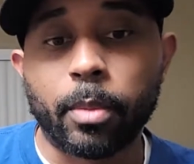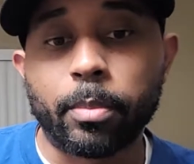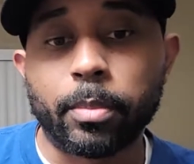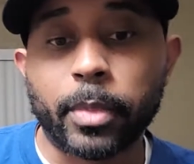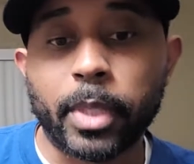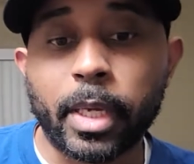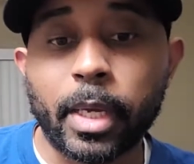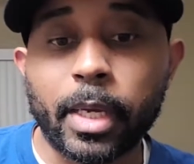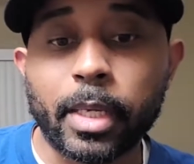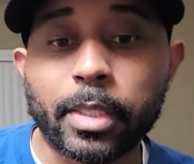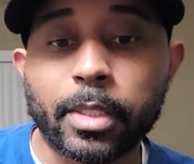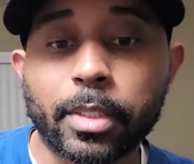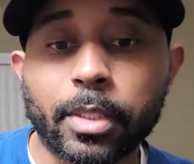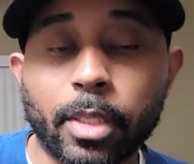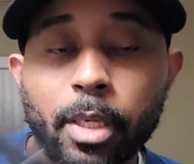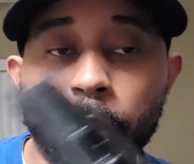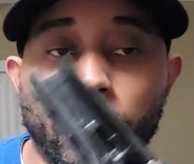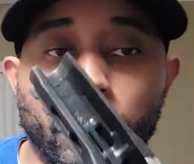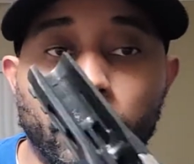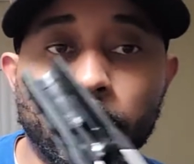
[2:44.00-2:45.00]
it has
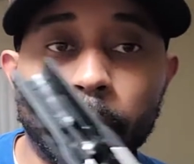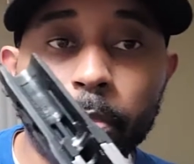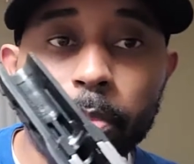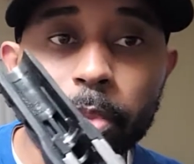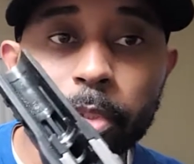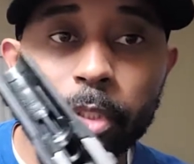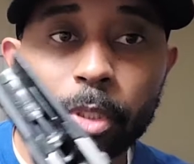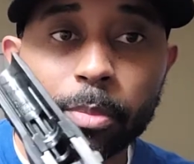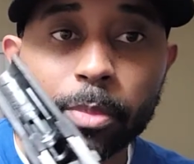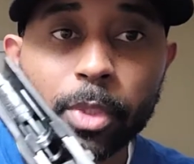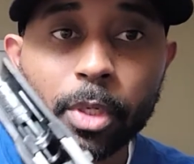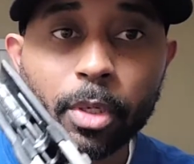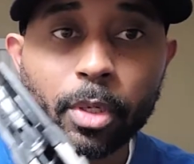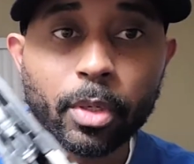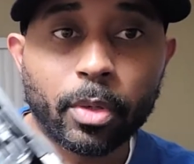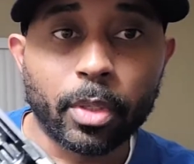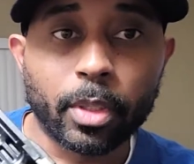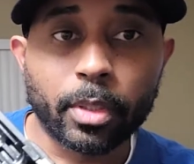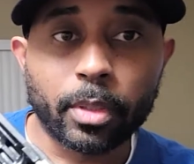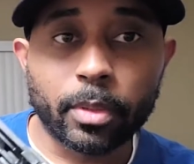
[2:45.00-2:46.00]
some dirt
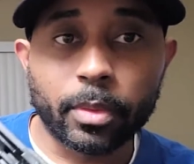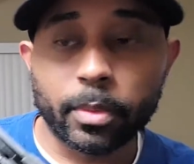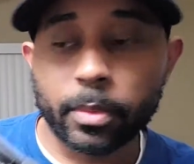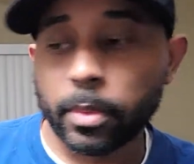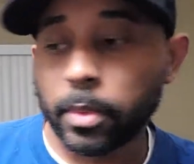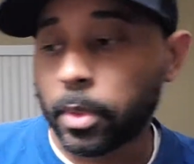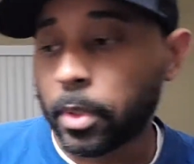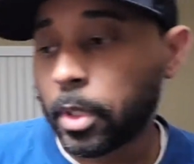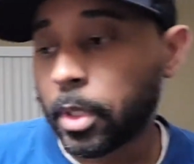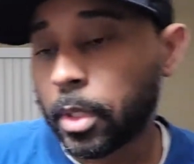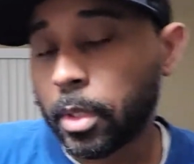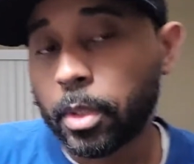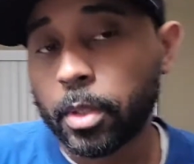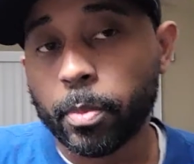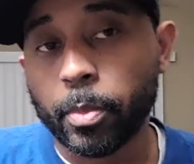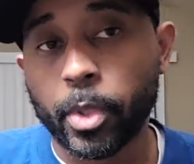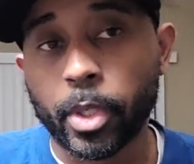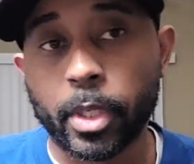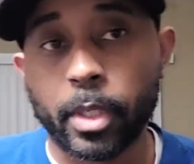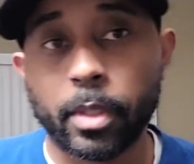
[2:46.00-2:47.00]
on it,
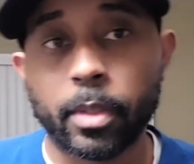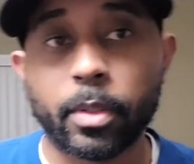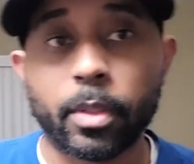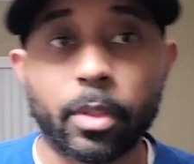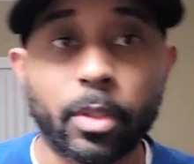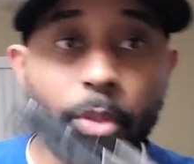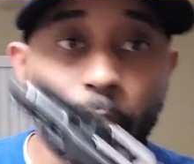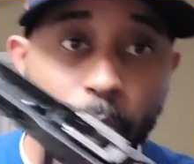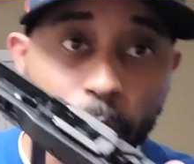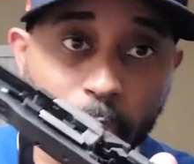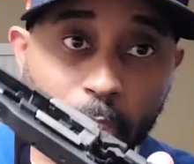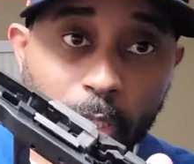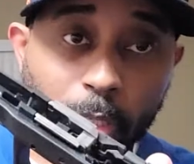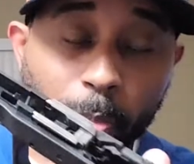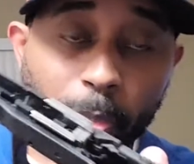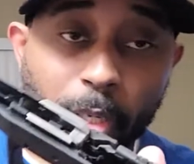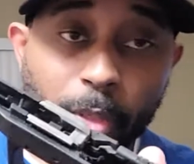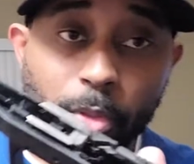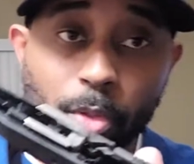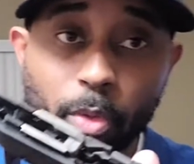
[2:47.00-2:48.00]
but the cool thing
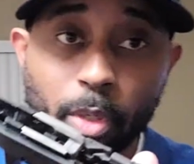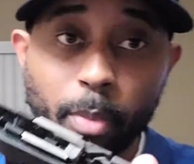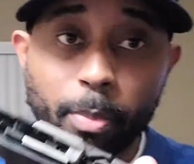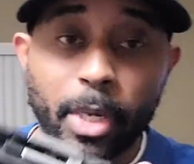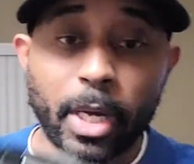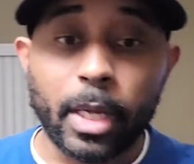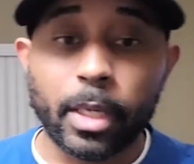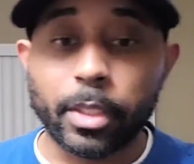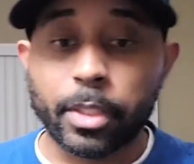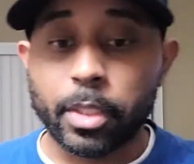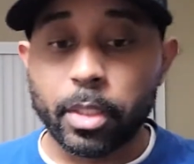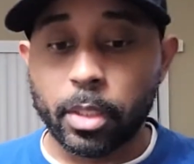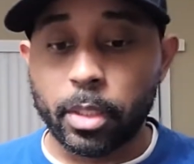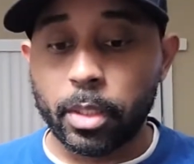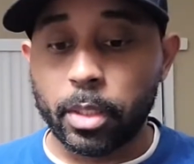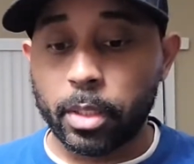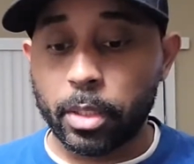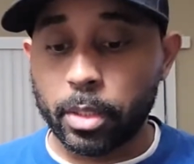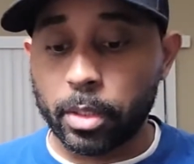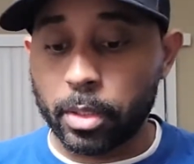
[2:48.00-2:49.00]
about doing a polish
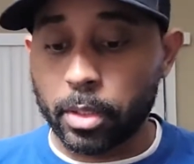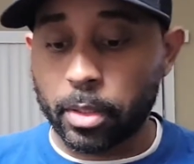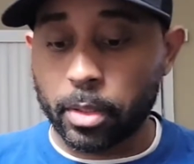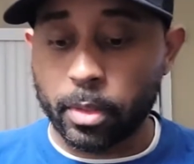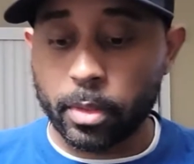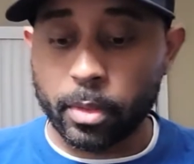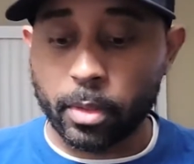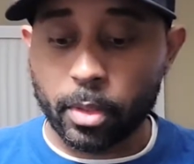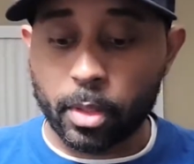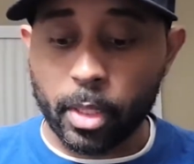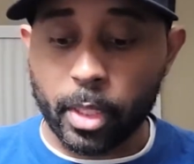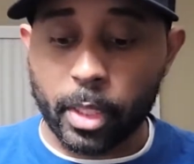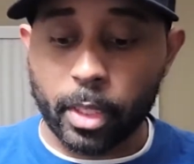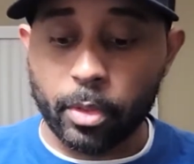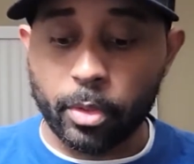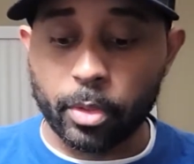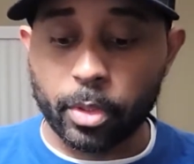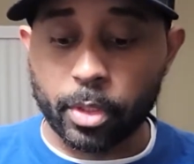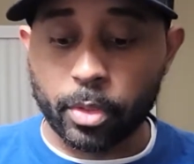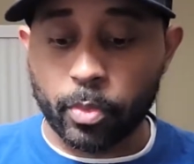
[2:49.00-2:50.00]
is all I gotta
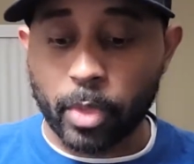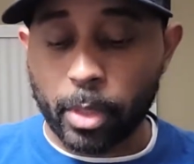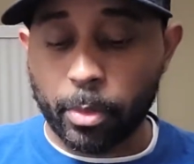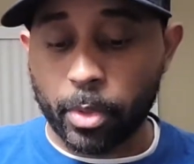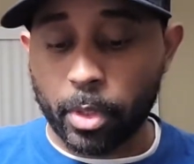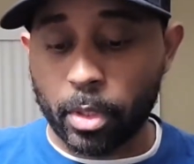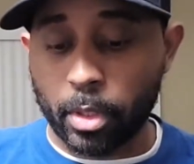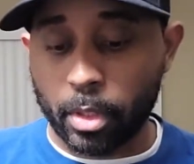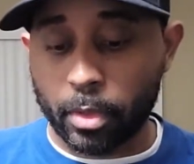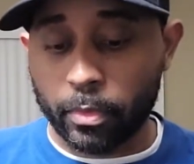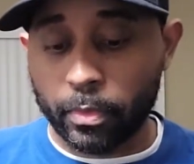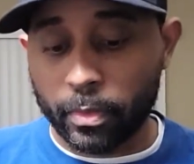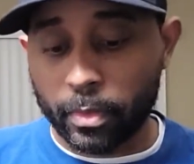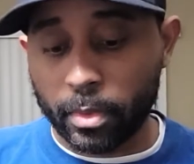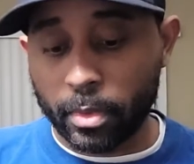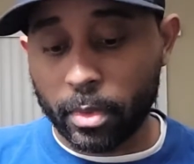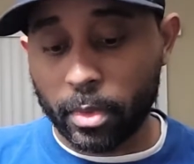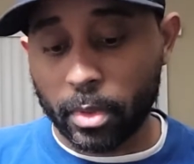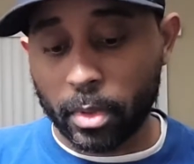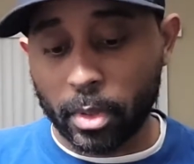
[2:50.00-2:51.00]
do is just wipe it off.
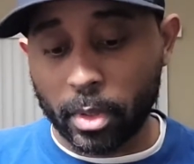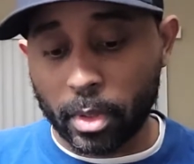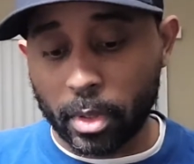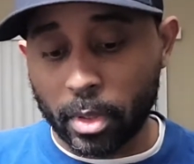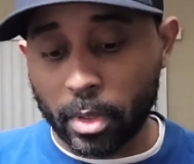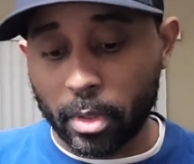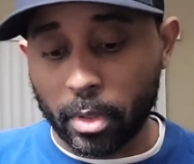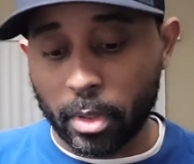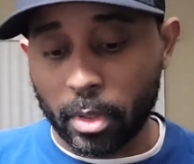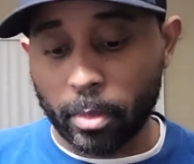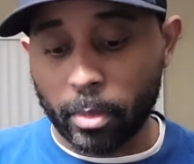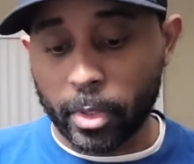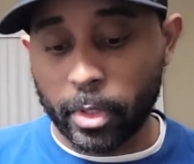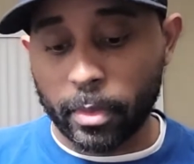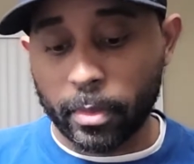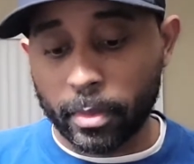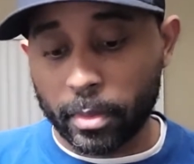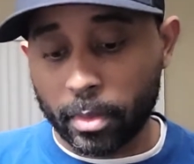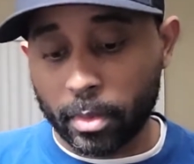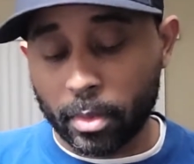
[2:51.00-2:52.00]
You know what I
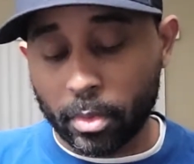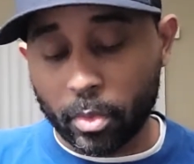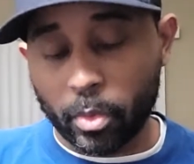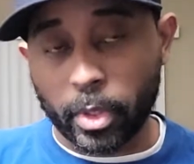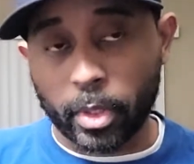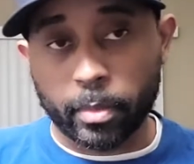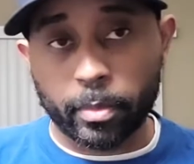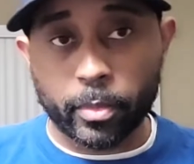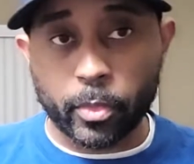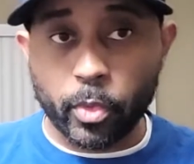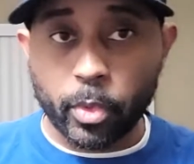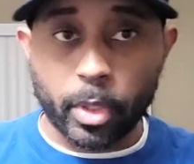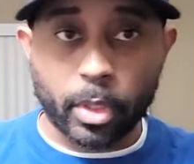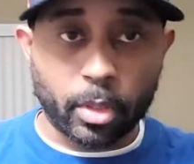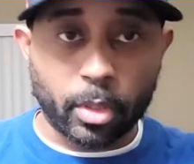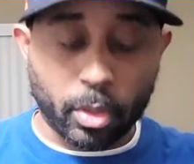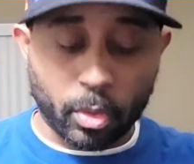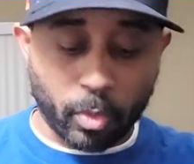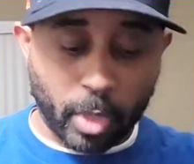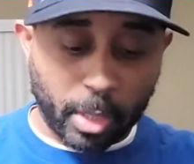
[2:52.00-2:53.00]
mean? Quick
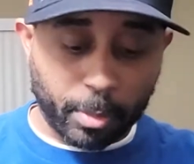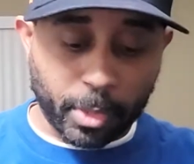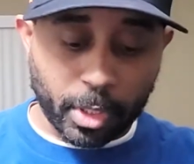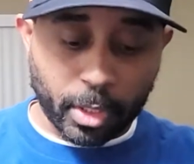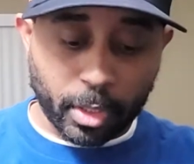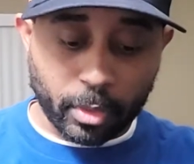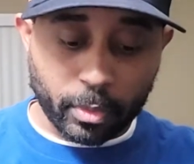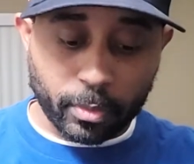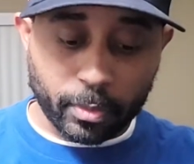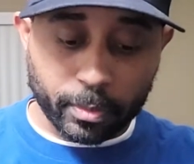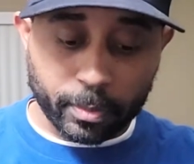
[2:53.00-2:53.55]
little wipe down,